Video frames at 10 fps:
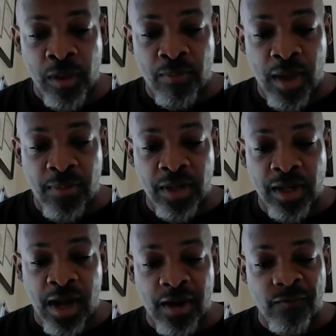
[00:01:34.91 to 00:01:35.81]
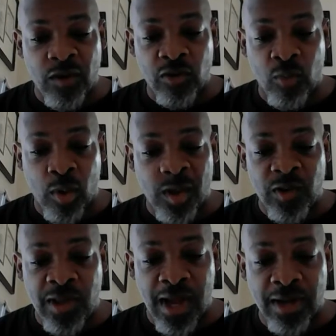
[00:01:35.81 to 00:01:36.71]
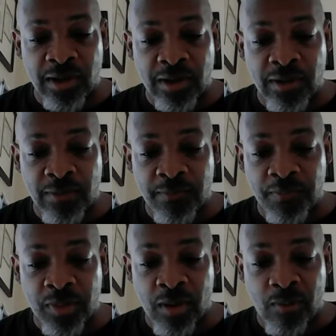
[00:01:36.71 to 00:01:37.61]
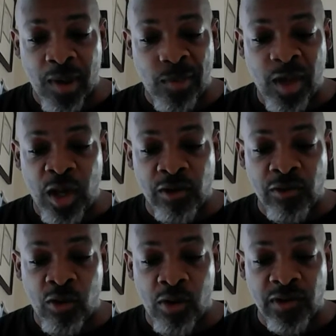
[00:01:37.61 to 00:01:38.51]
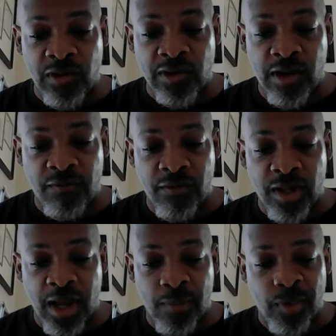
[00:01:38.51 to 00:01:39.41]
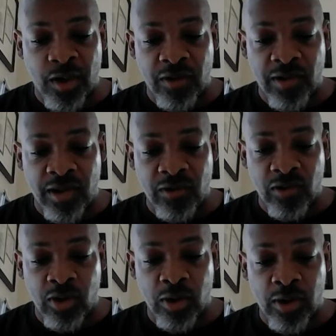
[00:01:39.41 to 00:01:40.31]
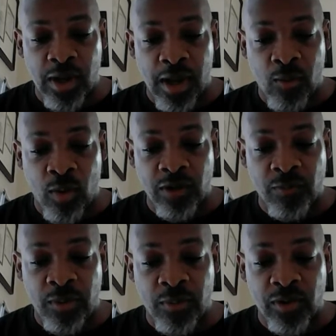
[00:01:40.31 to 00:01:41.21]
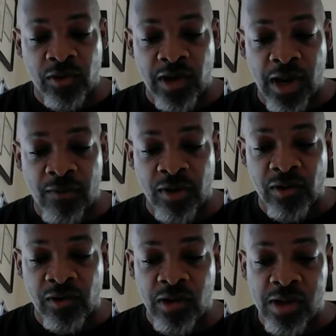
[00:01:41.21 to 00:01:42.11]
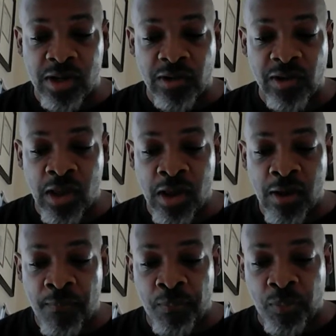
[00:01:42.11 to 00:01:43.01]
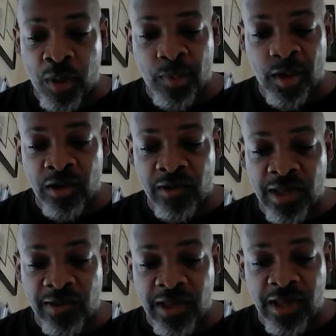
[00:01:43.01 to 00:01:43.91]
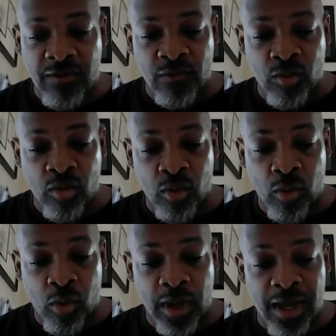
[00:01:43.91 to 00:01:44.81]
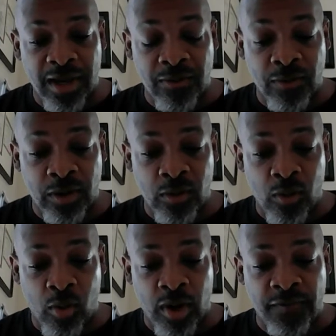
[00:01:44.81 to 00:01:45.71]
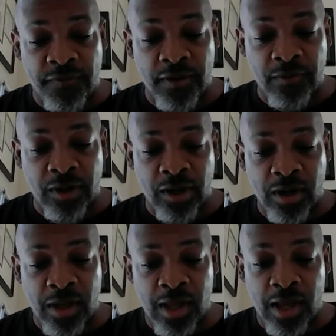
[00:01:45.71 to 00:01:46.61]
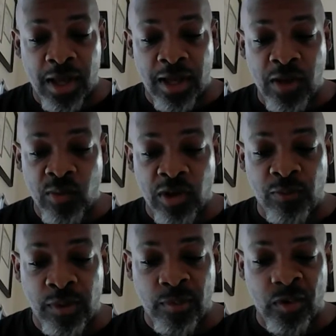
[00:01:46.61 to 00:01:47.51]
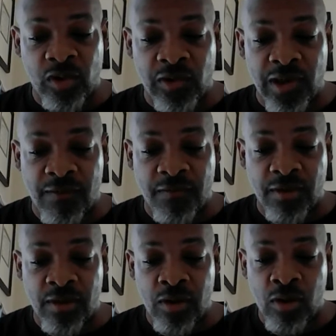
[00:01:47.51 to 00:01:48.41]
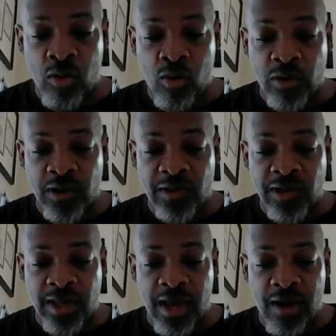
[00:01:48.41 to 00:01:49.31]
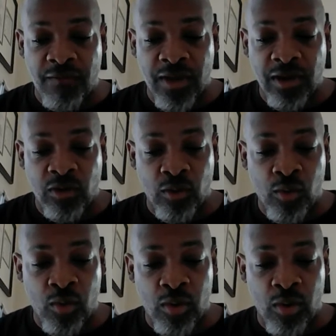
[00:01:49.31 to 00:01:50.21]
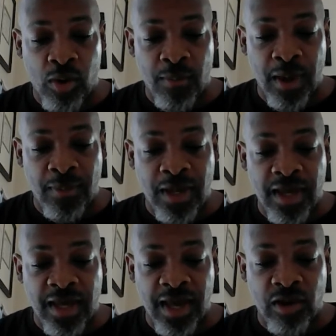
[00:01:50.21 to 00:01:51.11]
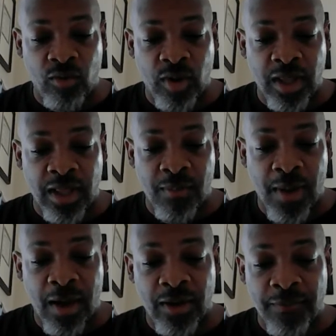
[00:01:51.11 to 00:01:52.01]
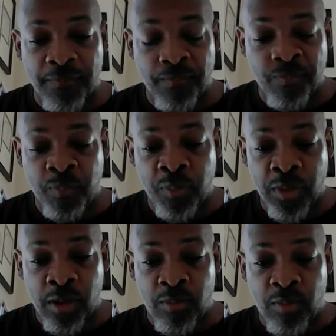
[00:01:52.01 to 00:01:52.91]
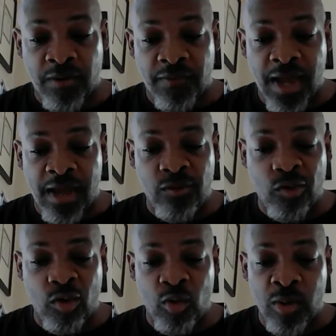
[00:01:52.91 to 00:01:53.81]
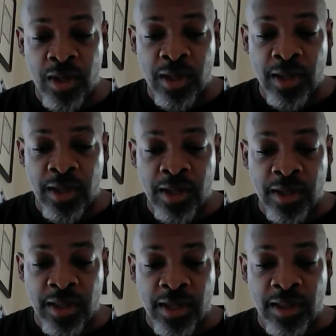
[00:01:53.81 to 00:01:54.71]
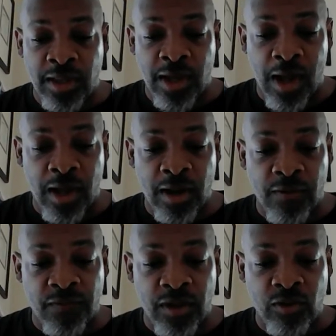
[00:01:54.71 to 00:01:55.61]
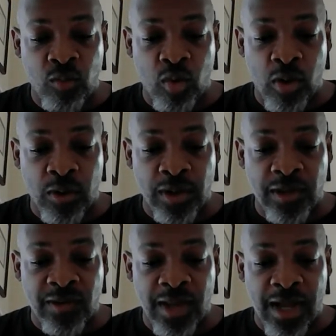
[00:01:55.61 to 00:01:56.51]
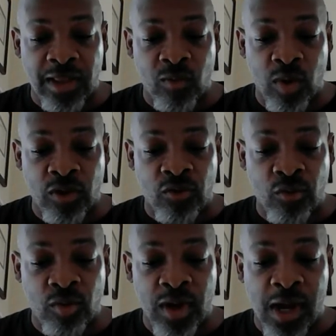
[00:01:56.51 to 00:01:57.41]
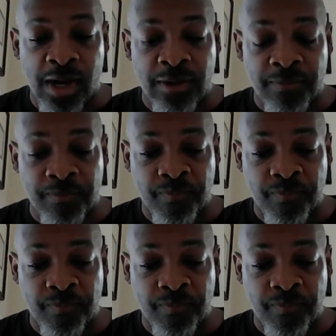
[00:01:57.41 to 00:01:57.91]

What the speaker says: Maybe the God of this world is not good. Maybe he is causing suffering not because he is good and wants people to share in his goodness, but because he is evil or ignorant or inferior, and he wants people to suffer or doesn't care if they do, or maybe he can't do anything about it. But if that's true, then the God of this world is not the one true God.